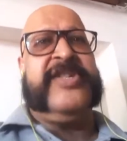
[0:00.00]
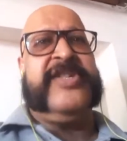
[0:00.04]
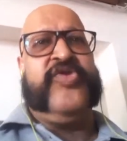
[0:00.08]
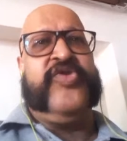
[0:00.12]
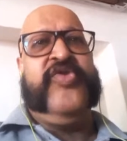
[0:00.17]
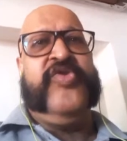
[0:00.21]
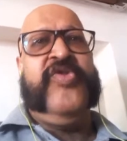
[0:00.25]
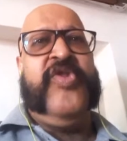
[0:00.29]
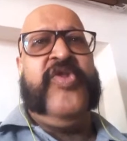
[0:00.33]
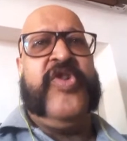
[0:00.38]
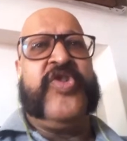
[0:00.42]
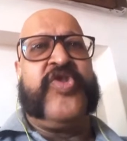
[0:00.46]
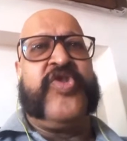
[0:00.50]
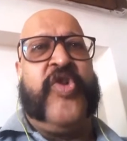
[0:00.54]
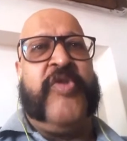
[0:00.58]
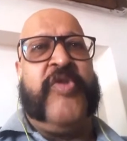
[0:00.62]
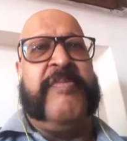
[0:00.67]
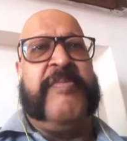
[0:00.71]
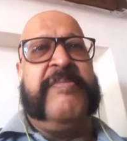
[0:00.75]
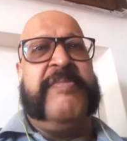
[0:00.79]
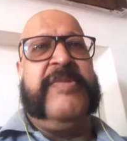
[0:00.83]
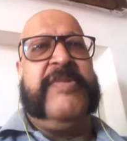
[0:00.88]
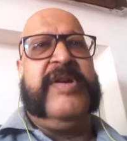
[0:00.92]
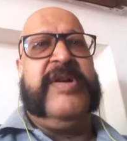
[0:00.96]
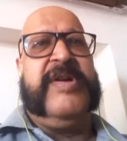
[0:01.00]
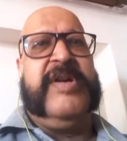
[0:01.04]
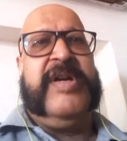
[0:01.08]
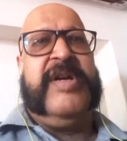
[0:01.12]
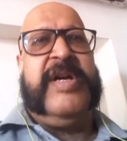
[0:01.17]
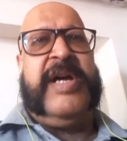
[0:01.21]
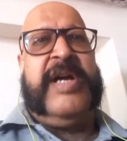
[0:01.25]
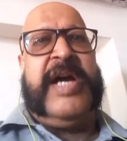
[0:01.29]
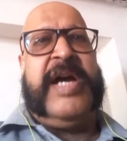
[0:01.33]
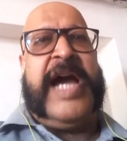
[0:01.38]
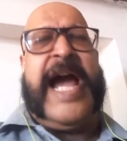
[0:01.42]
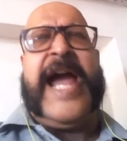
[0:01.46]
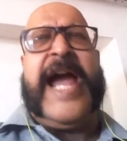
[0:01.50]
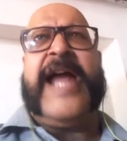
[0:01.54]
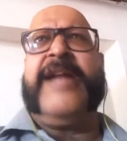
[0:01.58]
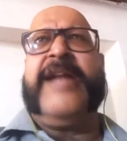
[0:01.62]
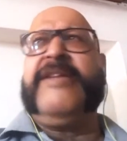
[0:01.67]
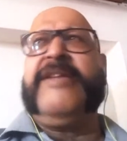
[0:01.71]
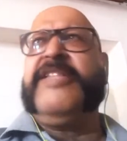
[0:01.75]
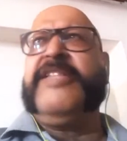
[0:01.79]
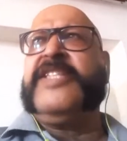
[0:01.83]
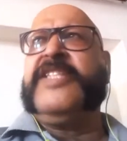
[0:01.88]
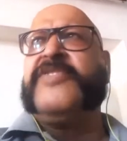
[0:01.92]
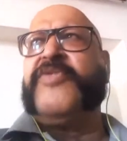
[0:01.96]
to Rome.
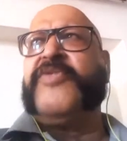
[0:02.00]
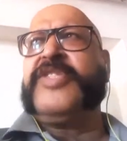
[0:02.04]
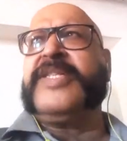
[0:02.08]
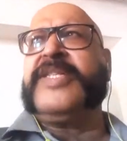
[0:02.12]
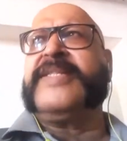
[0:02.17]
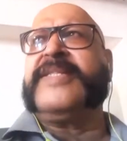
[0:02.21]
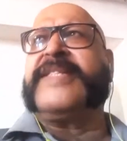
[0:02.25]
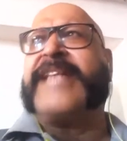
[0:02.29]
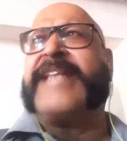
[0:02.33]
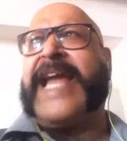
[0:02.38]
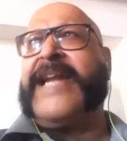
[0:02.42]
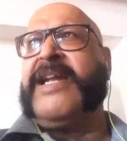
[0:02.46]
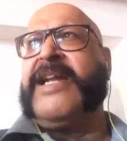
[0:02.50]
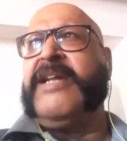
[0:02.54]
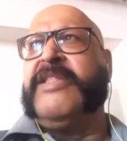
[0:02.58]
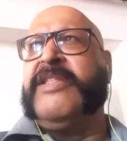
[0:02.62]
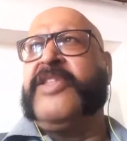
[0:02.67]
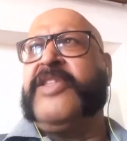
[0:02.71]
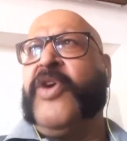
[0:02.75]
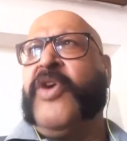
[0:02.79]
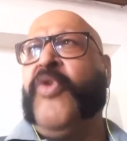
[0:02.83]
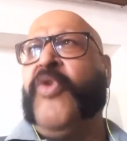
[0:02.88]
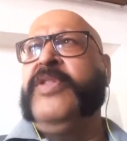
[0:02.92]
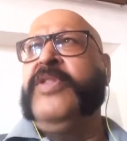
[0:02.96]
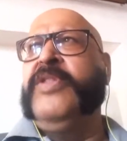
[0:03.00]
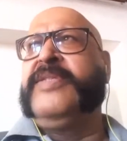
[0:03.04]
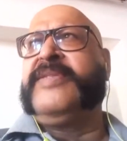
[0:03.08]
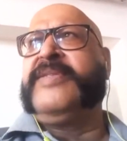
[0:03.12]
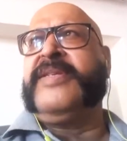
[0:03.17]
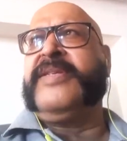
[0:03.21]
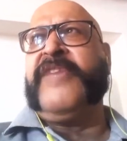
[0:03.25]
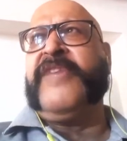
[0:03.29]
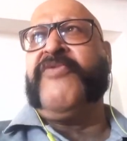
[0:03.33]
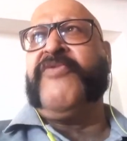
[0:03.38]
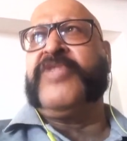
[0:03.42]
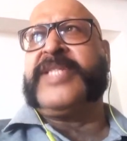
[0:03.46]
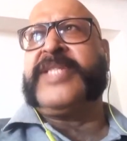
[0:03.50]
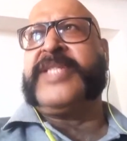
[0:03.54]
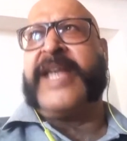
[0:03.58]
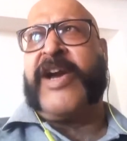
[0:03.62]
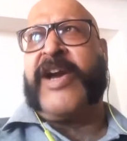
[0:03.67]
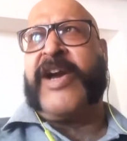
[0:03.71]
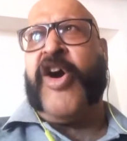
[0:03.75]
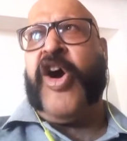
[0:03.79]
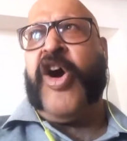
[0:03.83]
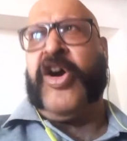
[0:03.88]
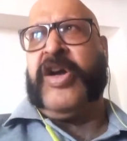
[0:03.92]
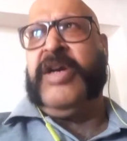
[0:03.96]
And this was a scandal. The whole city was
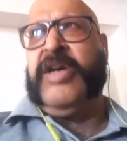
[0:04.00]
agog.